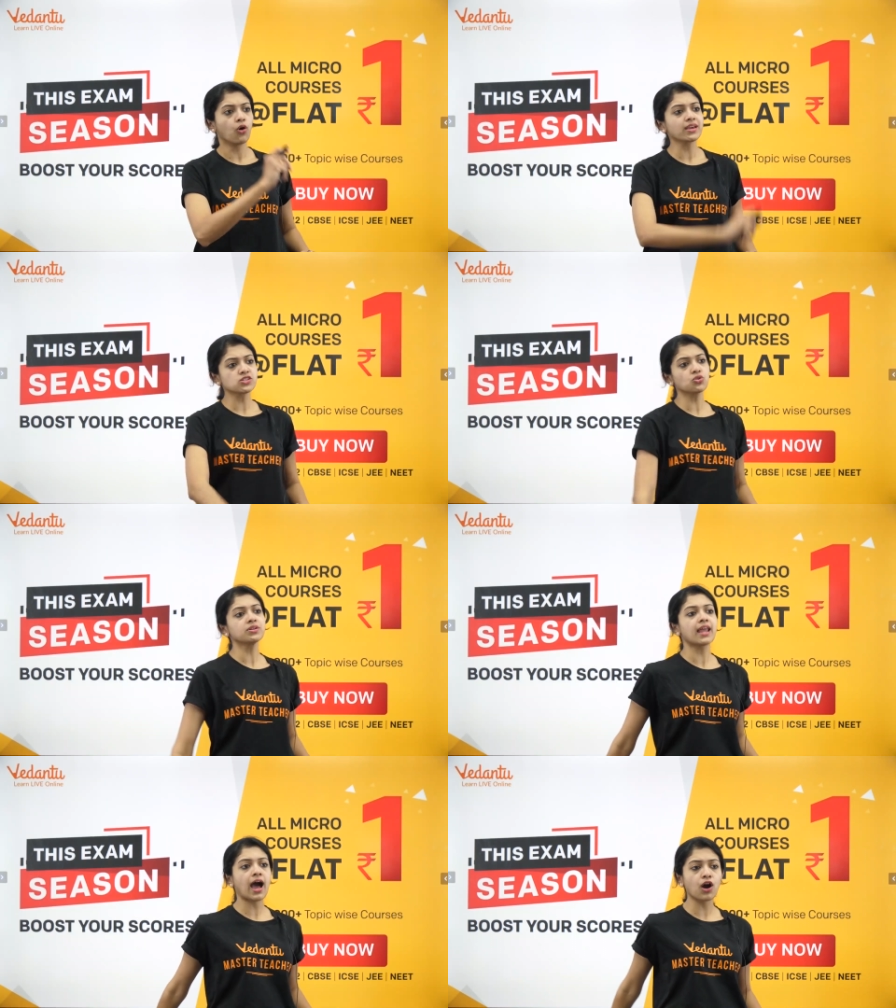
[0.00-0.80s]
Okay, so
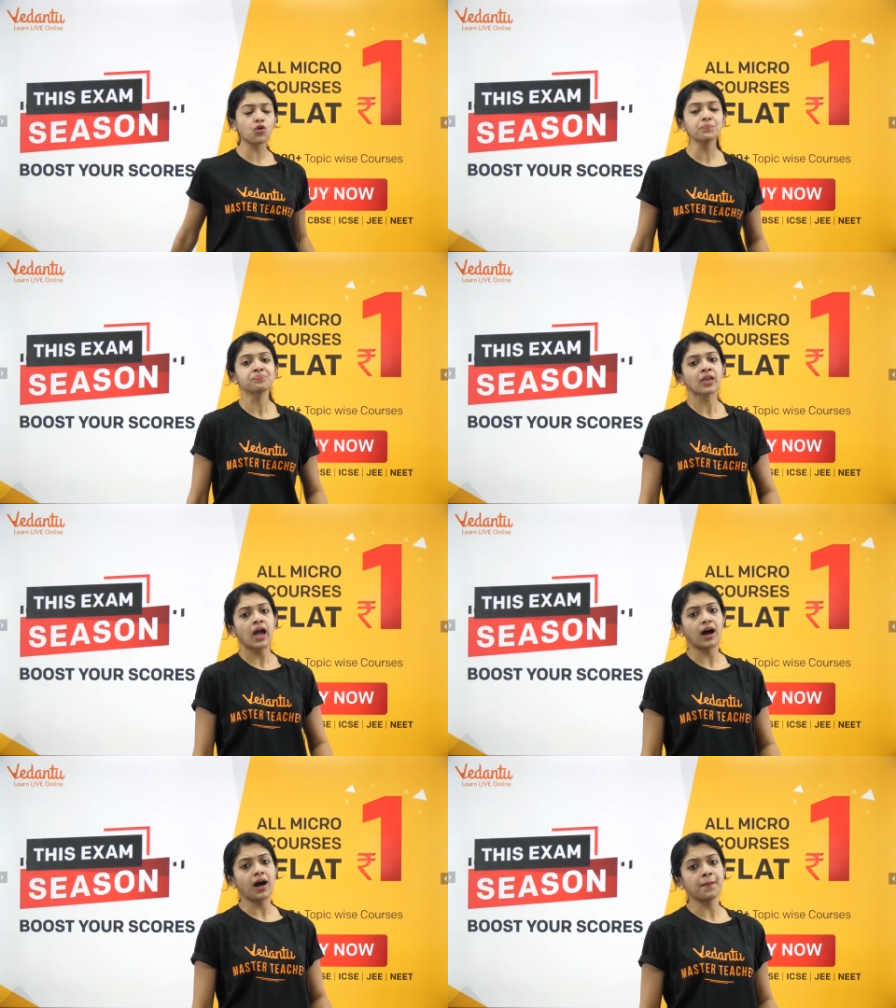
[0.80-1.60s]
now
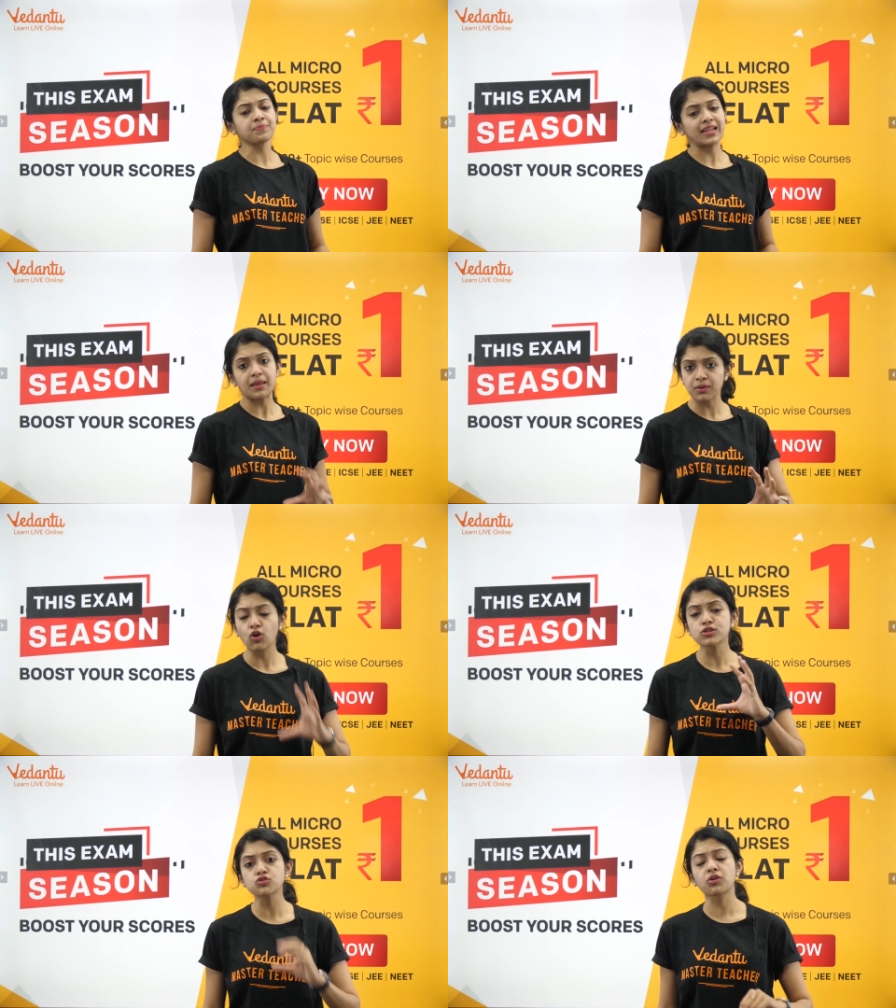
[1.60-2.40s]
let me
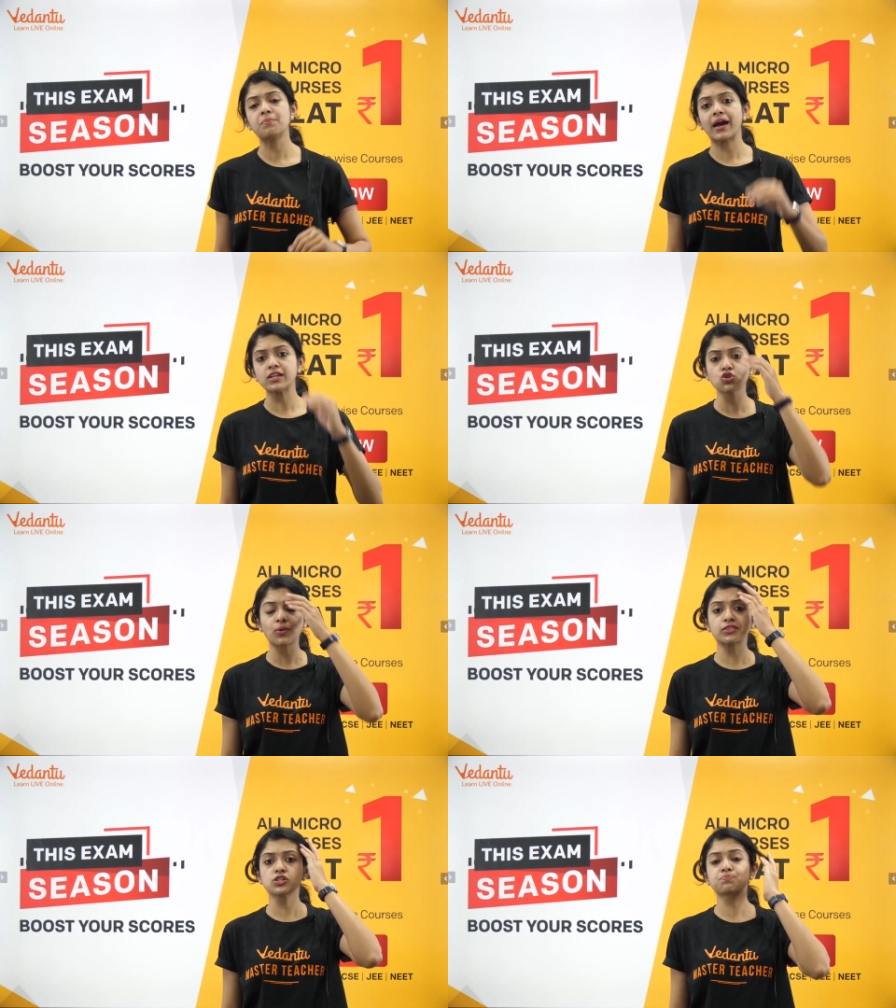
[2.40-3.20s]
also remind you
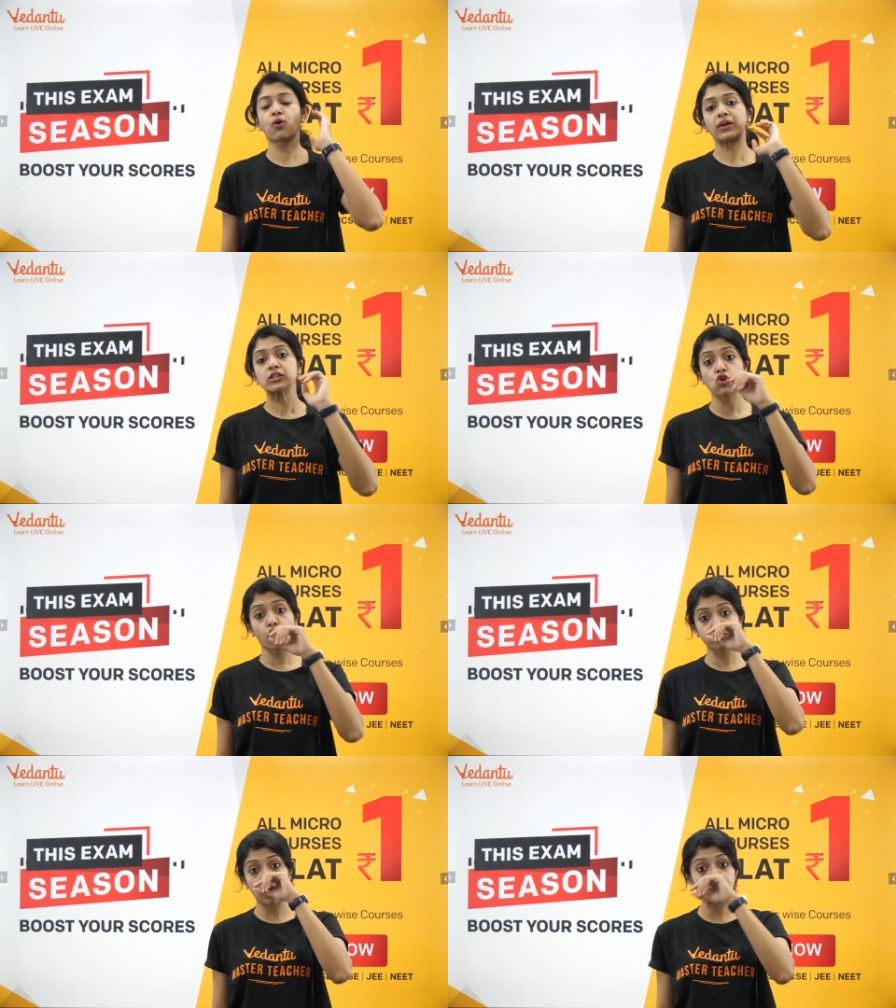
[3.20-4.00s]
at this point
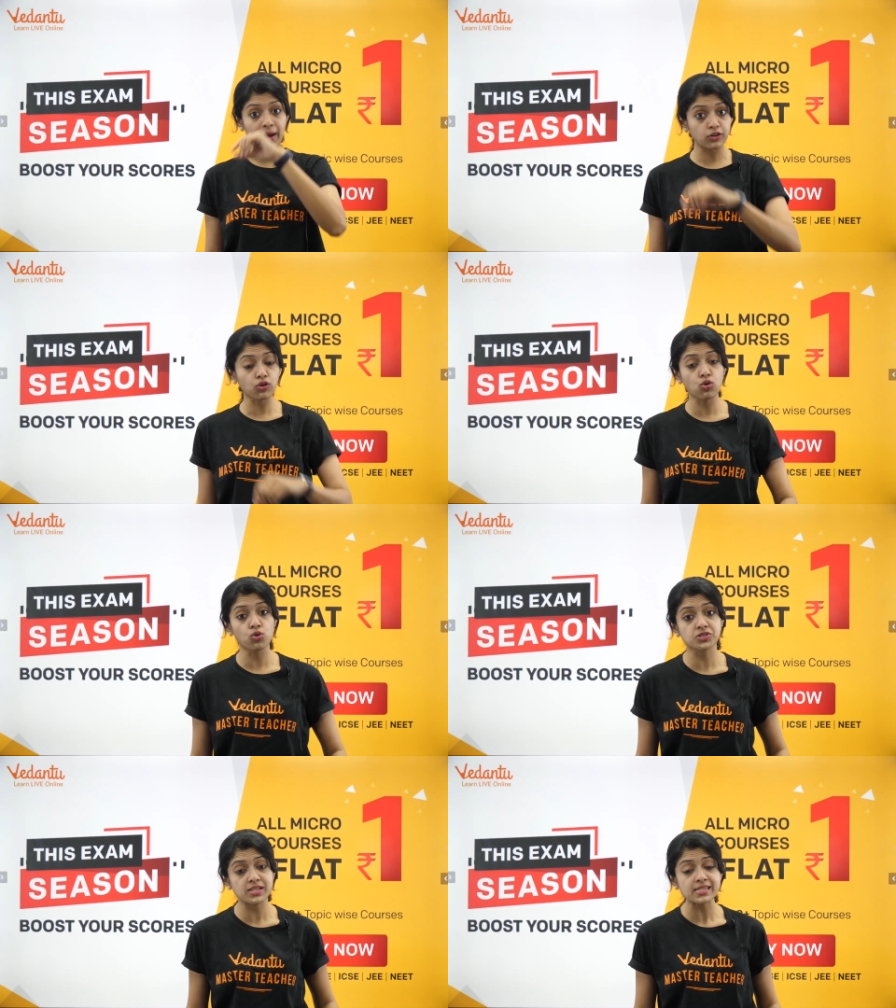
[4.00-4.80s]
of our micro
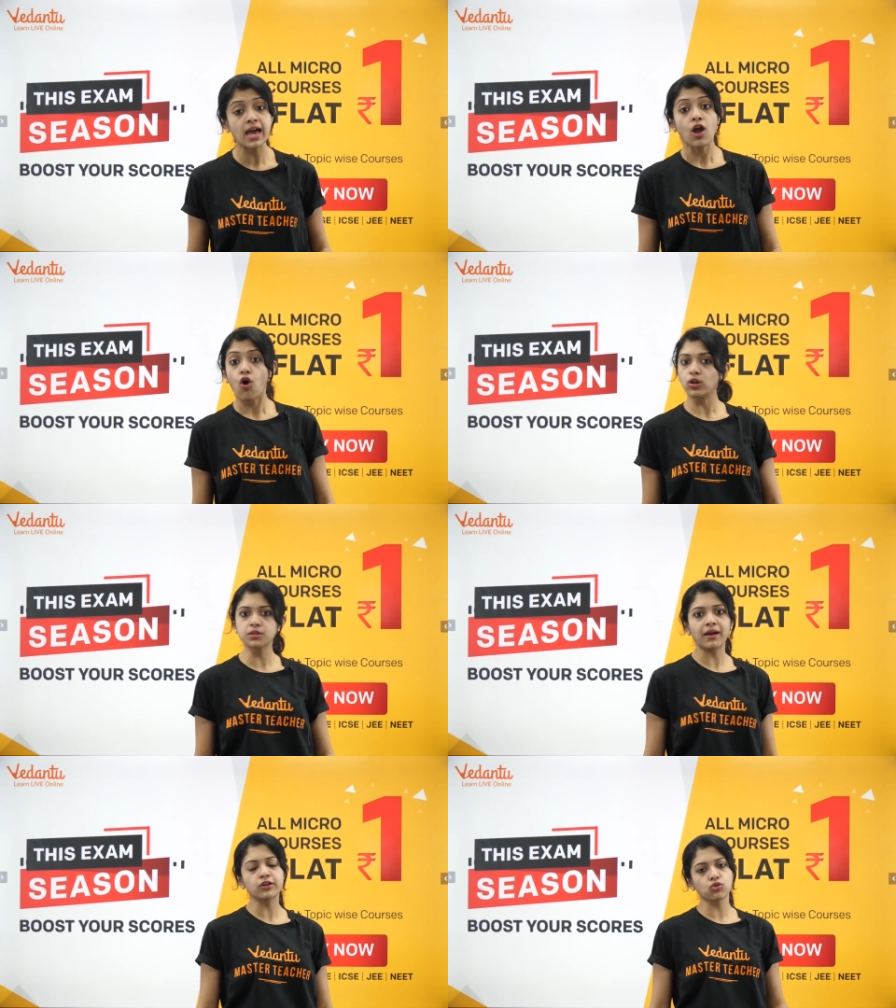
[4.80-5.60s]
courses. All
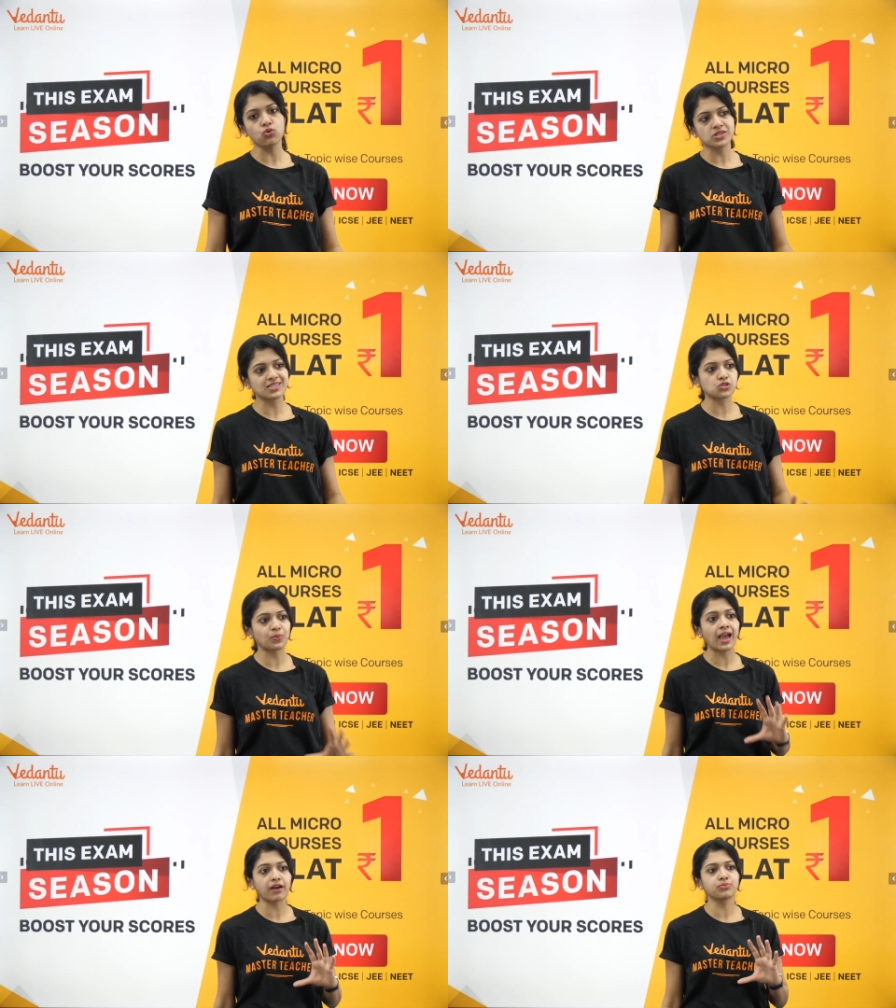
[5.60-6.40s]
the micro courses that
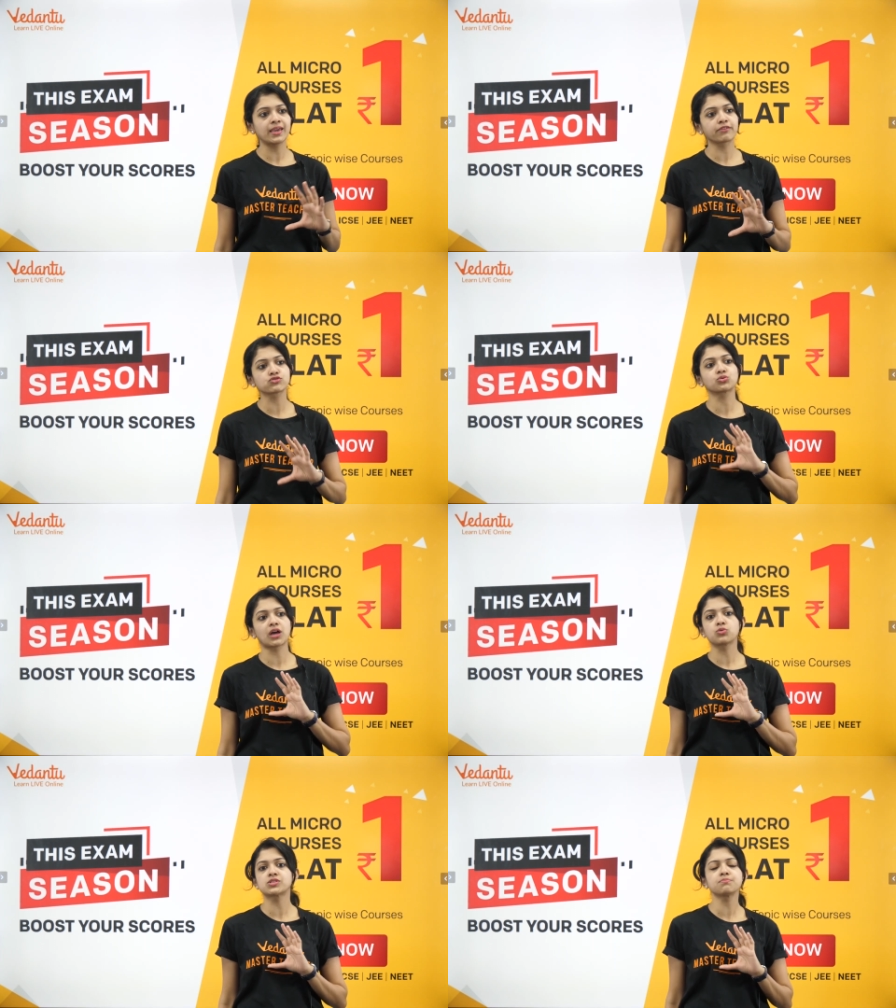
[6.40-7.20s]
we have
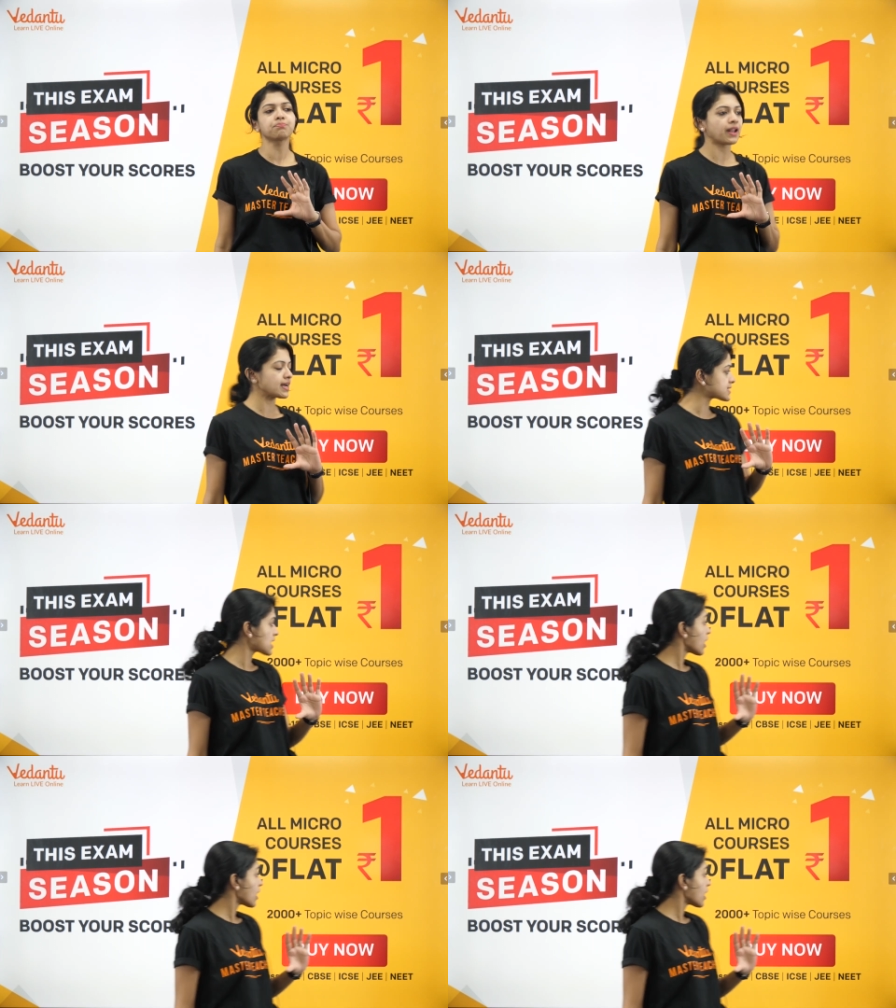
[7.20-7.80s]
2000+